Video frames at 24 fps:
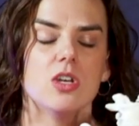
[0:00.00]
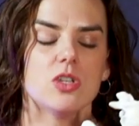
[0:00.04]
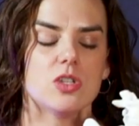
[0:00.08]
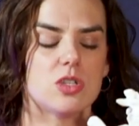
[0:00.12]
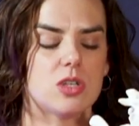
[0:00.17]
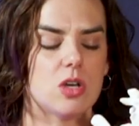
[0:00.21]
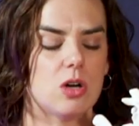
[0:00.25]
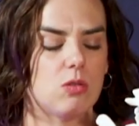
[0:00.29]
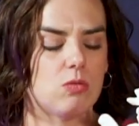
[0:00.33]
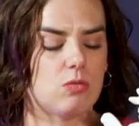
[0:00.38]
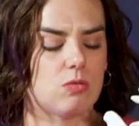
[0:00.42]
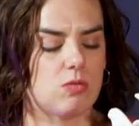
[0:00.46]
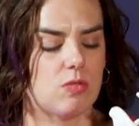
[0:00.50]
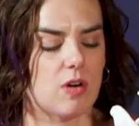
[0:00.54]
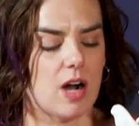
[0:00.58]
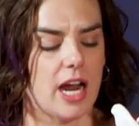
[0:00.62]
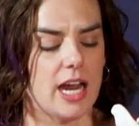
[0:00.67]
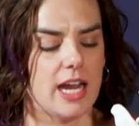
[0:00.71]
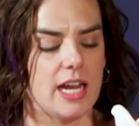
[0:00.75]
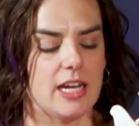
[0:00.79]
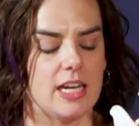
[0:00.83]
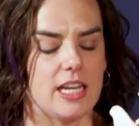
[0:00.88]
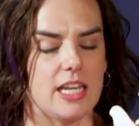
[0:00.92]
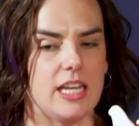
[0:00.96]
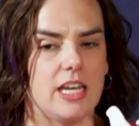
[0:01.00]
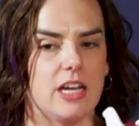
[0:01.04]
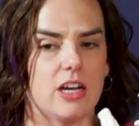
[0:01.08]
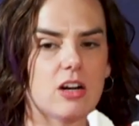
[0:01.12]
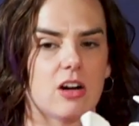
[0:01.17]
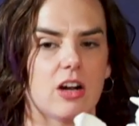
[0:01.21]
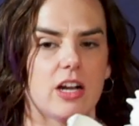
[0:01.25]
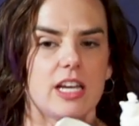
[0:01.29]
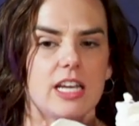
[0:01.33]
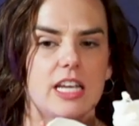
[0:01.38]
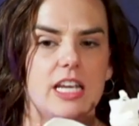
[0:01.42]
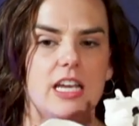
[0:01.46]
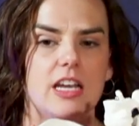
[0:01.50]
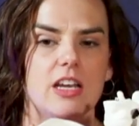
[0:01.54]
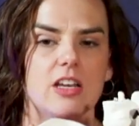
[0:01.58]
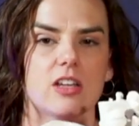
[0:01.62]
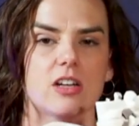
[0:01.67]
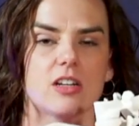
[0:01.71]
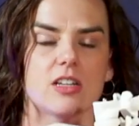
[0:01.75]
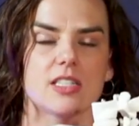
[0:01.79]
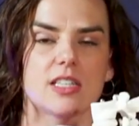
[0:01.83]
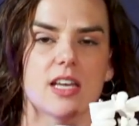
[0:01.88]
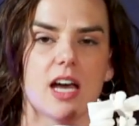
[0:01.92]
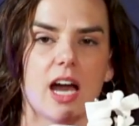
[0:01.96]
So right here on
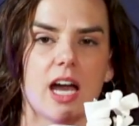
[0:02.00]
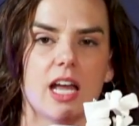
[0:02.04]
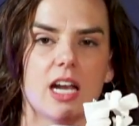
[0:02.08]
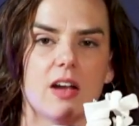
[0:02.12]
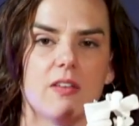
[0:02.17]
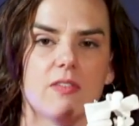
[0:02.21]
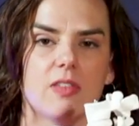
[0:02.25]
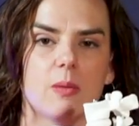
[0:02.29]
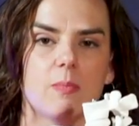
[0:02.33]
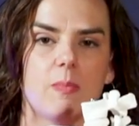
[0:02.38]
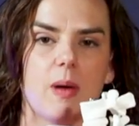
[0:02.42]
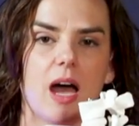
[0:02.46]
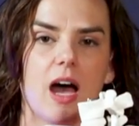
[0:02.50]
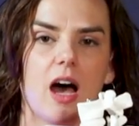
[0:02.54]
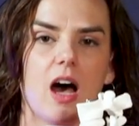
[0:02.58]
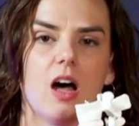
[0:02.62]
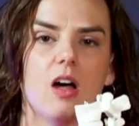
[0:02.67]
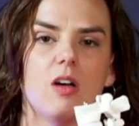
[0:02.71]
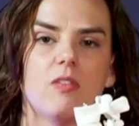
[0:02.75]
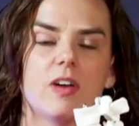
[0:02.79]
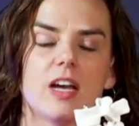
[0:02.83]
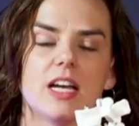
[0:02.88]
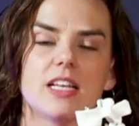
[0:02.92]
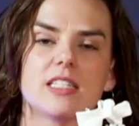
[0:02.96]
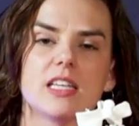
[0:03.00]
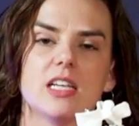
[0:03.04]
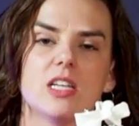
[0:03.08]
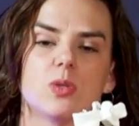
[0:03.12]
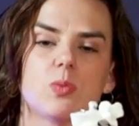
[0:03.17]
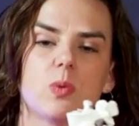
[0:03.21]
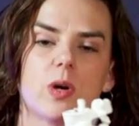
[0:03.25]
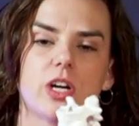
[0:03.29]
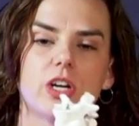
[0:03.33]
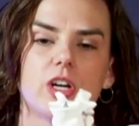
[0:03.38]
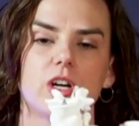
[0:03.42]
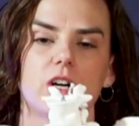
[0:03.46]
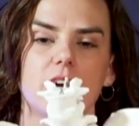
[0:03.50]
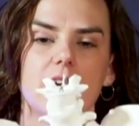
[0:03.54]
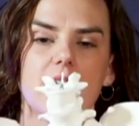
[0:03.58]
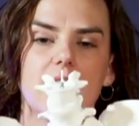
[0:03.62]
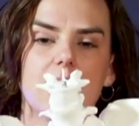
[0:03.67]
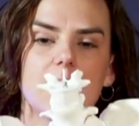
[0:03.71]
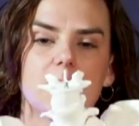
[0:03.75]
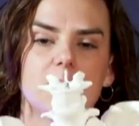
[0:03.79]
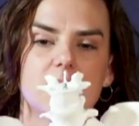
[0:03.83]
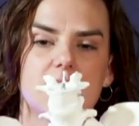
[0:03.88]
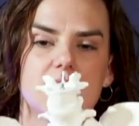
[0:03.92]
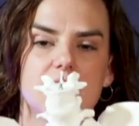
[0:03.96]
either side of the pelvis is where your
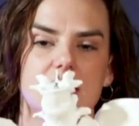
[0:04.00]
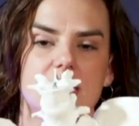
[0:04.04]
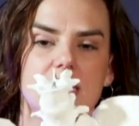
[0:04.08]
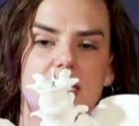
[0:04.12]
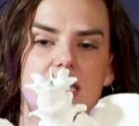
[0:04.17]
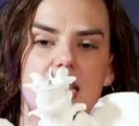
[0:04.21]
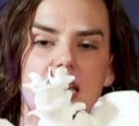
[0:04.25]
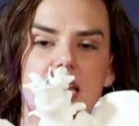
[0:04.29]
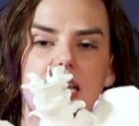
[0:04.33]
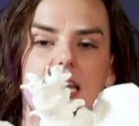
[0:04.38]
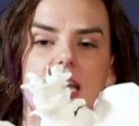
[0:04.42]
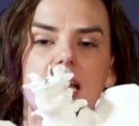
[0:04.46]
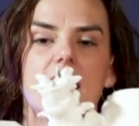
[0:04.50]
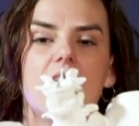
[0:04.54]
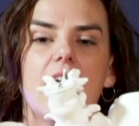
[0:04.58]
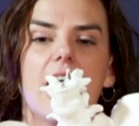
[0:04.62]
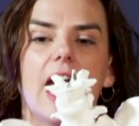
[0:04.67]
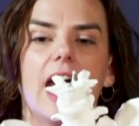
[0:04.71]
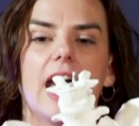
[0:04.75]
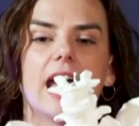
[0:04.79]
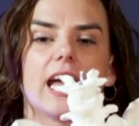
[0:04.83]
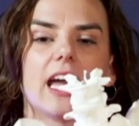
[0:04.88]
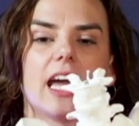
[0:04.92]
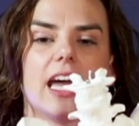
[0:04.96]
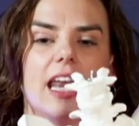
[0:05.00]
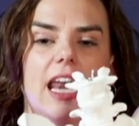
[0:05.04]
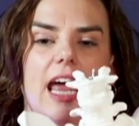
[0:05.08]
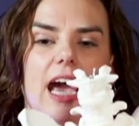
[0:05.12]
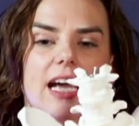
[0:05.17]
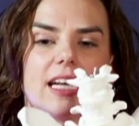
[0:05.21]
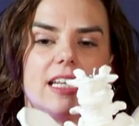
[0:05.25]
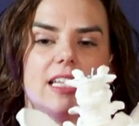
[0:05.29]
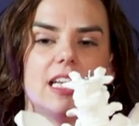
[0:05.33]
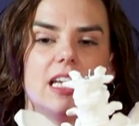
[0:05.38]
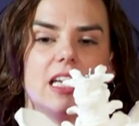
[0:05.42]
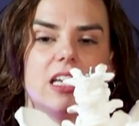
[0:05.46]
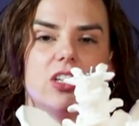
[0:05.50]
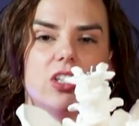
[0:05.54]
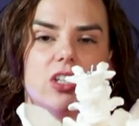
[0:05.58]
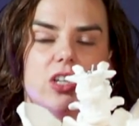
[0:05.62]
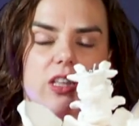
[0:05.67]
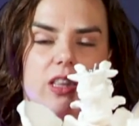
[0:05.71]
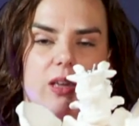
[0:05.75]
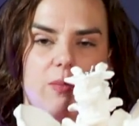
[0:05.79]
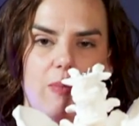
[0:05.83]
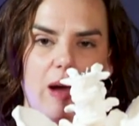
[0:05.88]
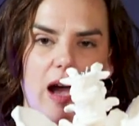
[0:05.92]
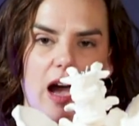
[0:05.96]
hips sit and connect into
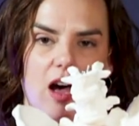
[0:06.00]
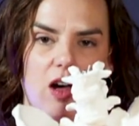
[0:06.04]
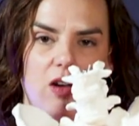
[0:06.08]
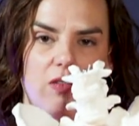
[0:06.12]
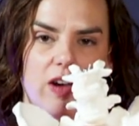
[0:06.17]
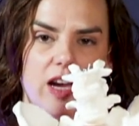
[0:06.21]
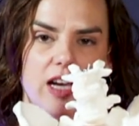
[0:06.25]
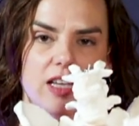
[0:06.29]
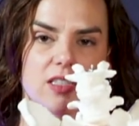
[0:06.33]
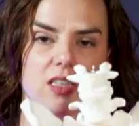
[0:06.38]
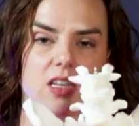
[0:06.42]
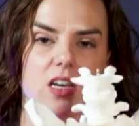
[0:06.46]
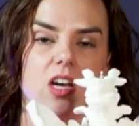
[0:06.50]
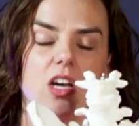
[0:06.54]
the pelvis.